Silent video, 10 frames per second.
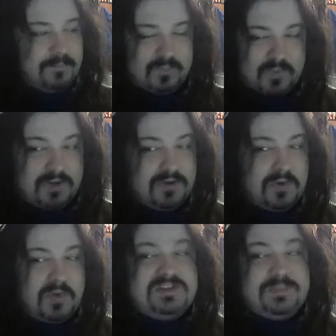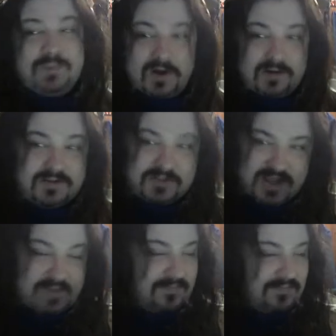We don't know what's part of the
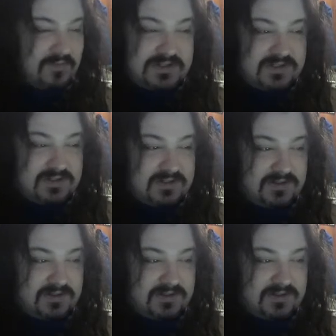trap, unfortunately.